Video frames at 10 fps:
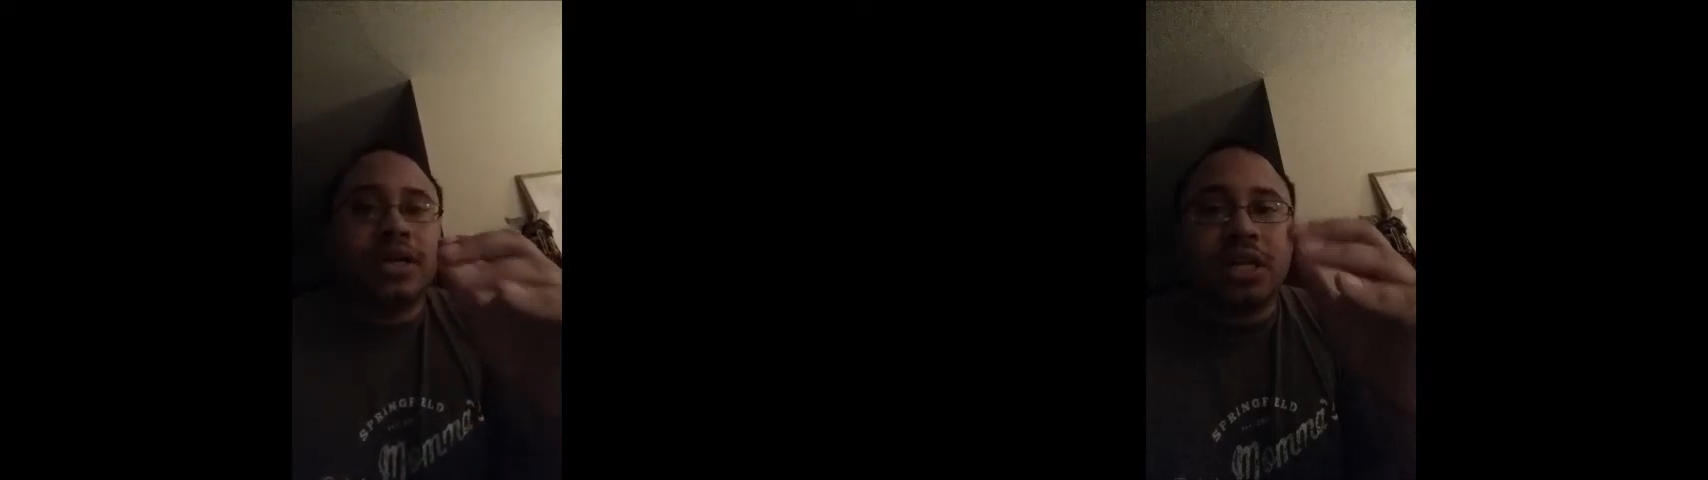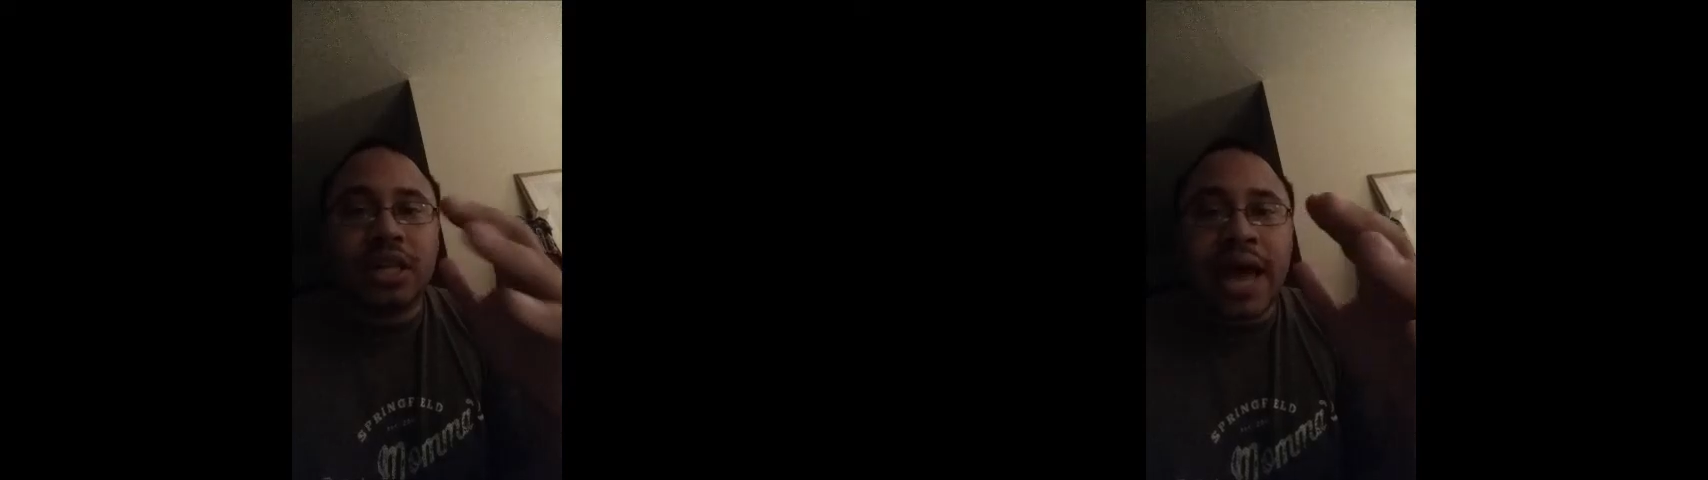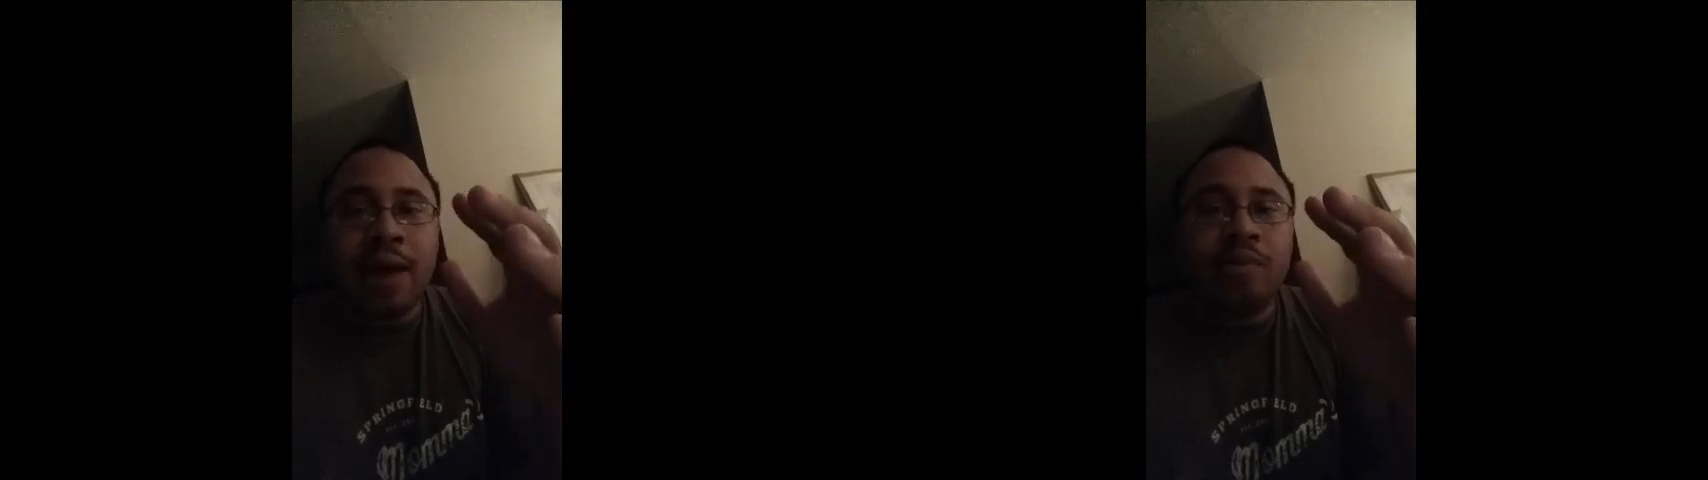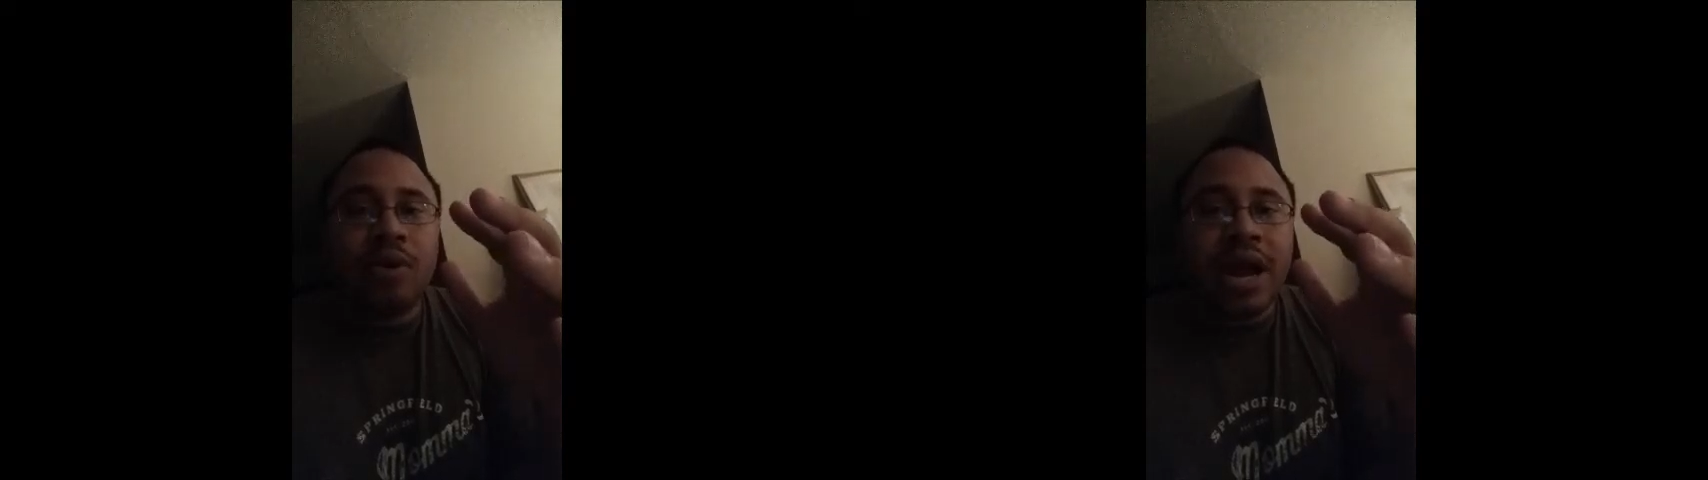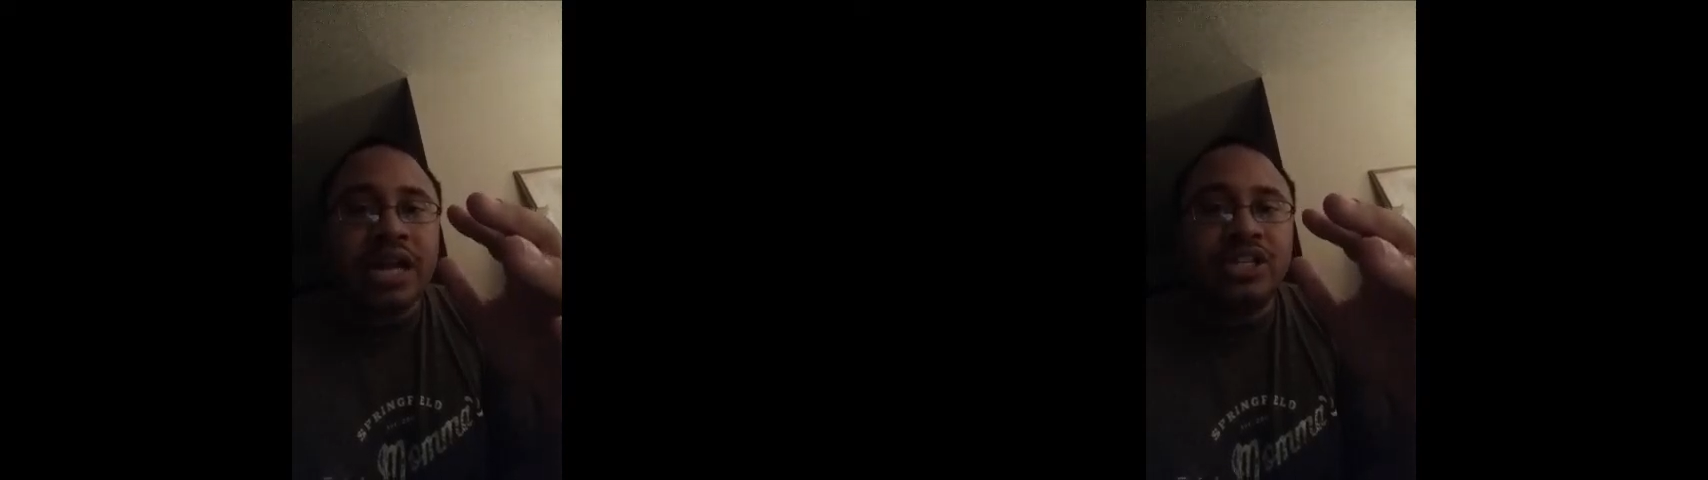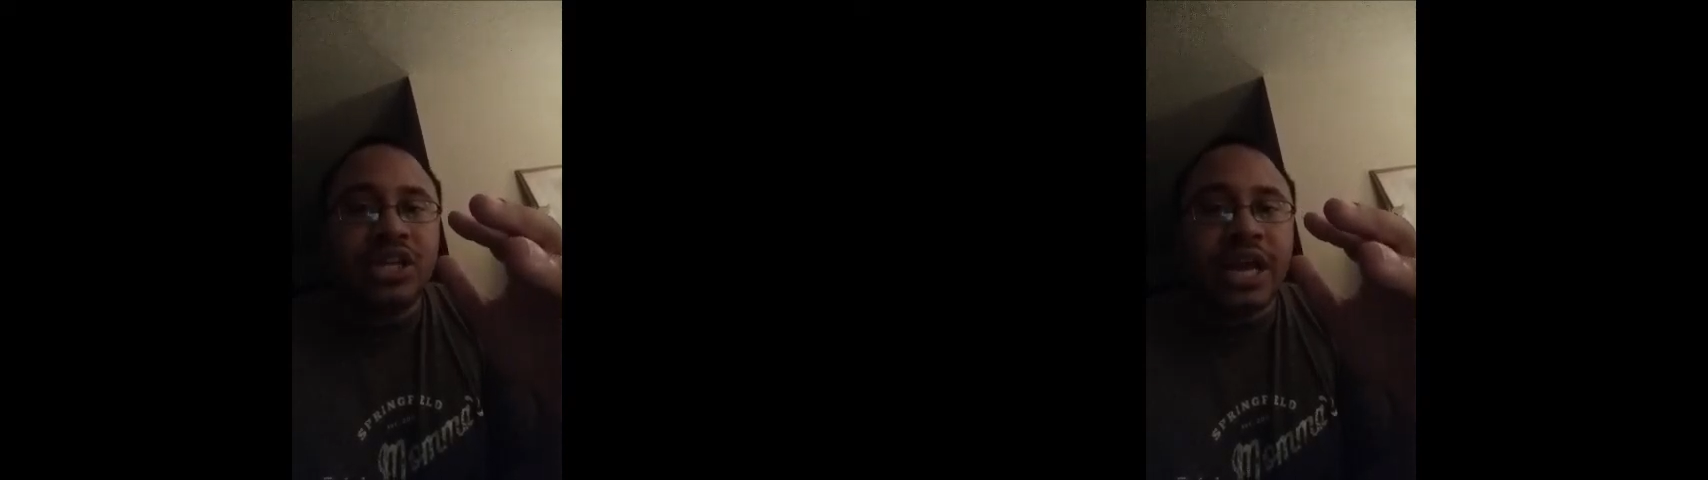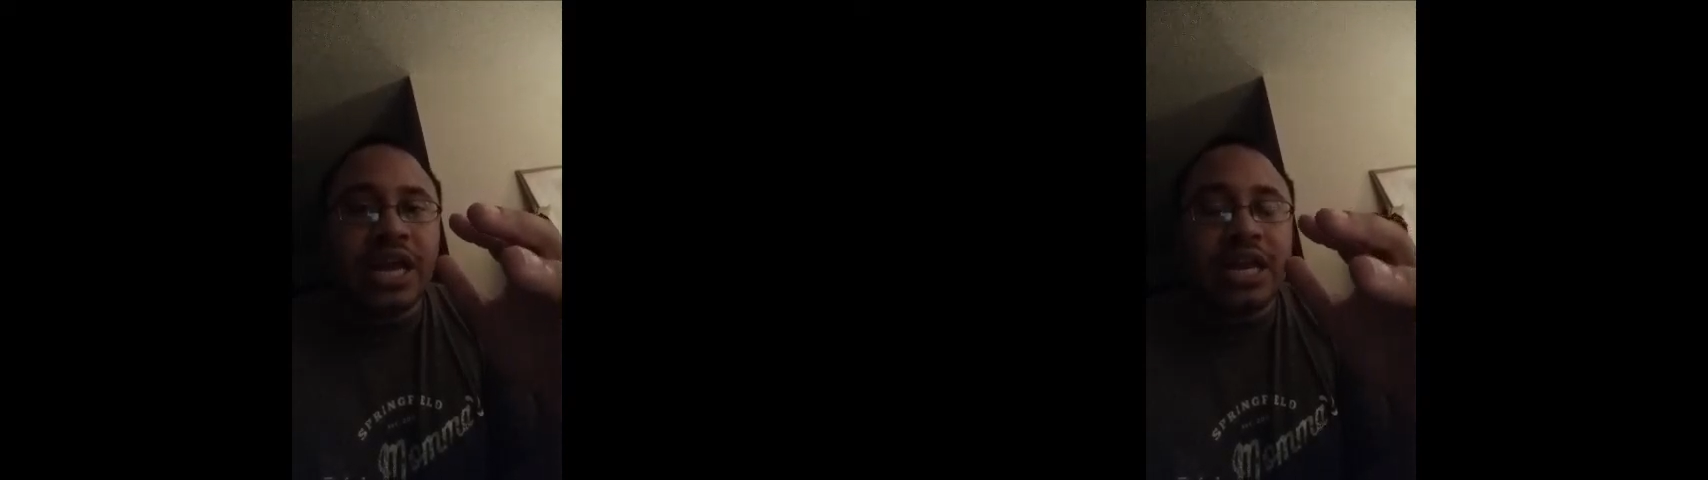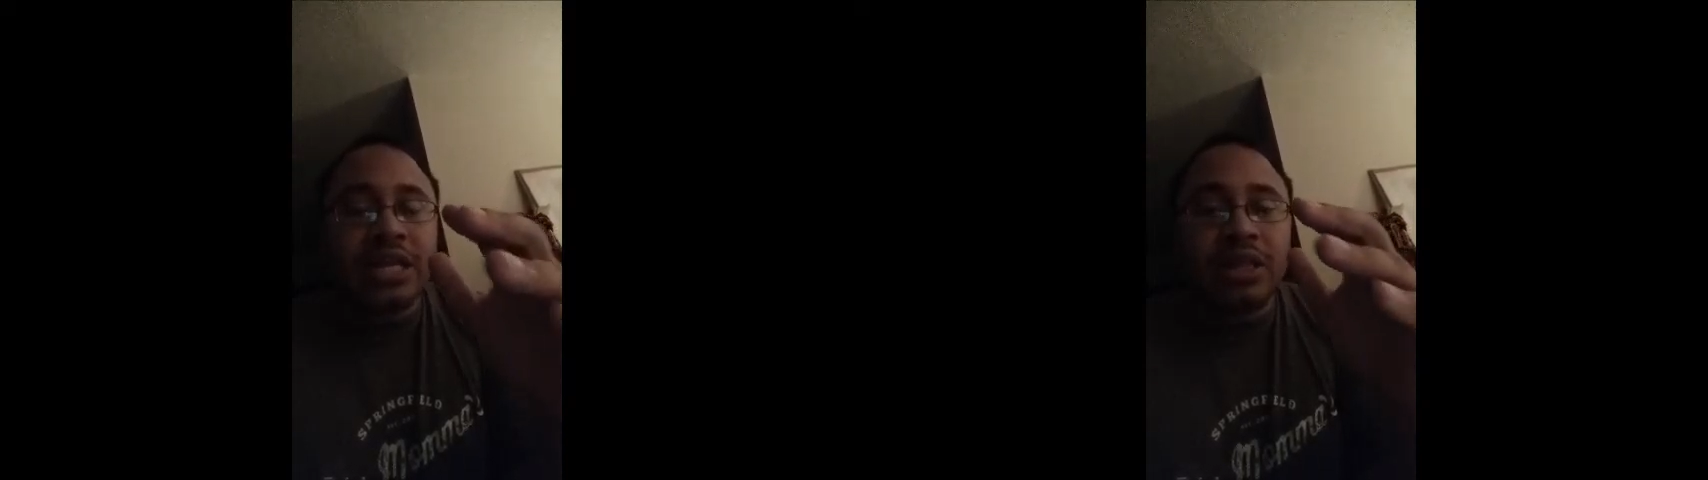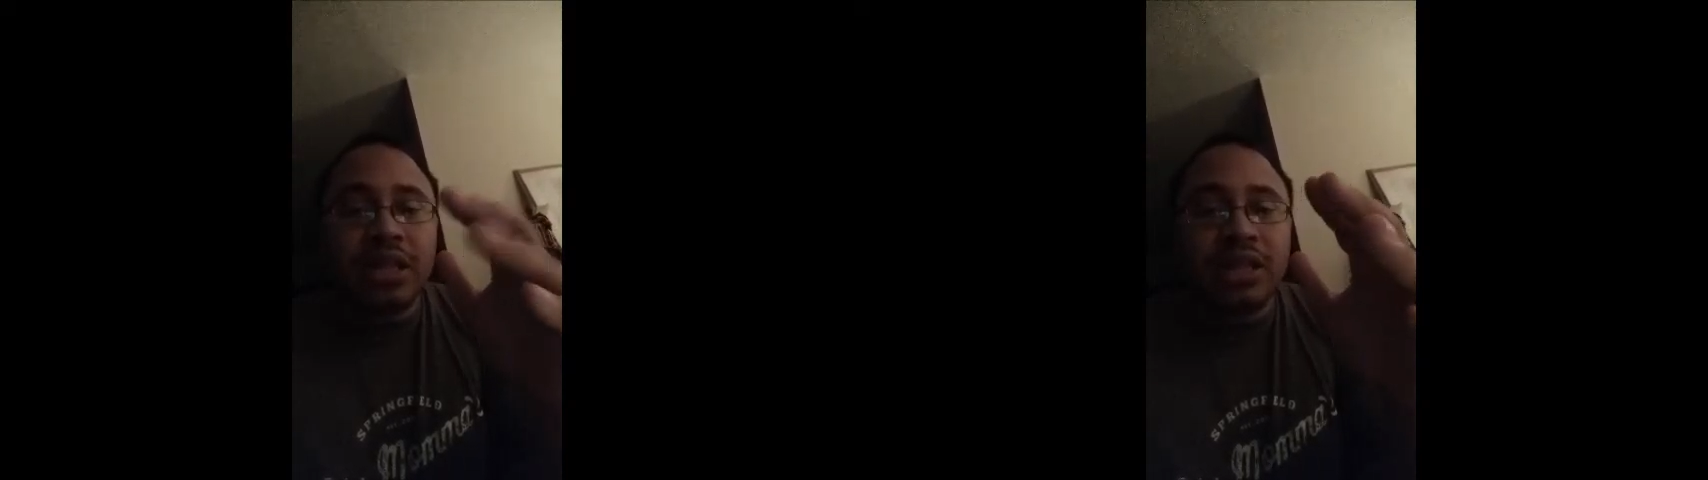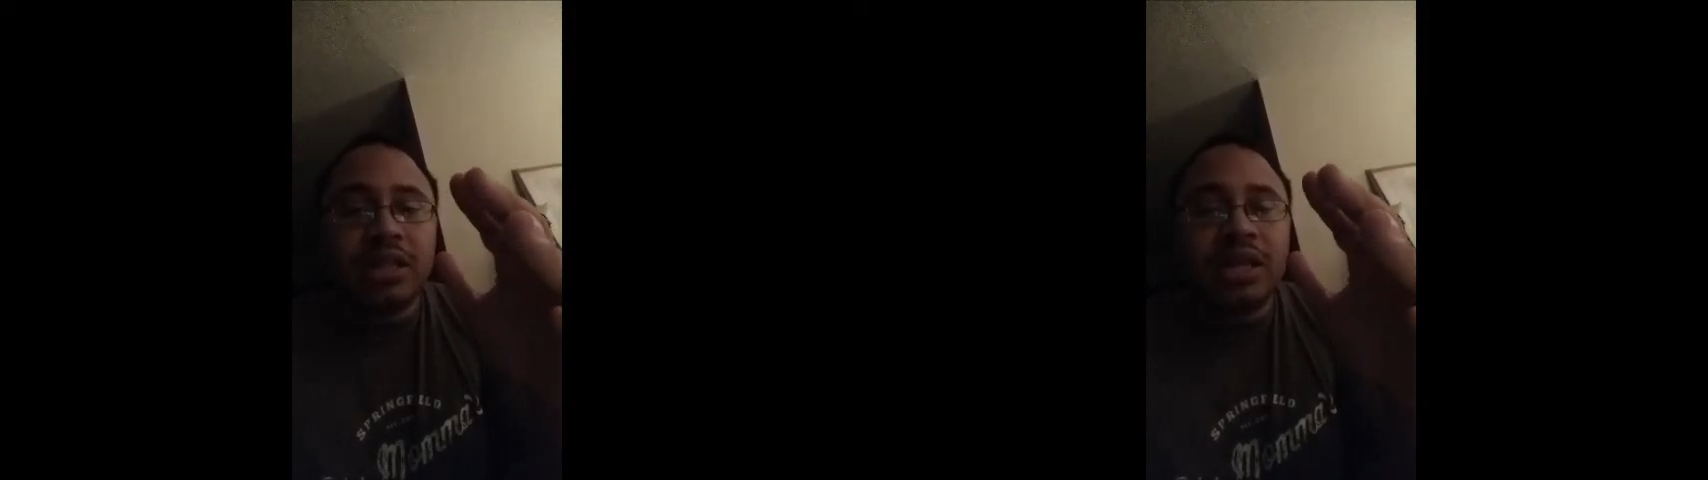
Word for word: collaboration and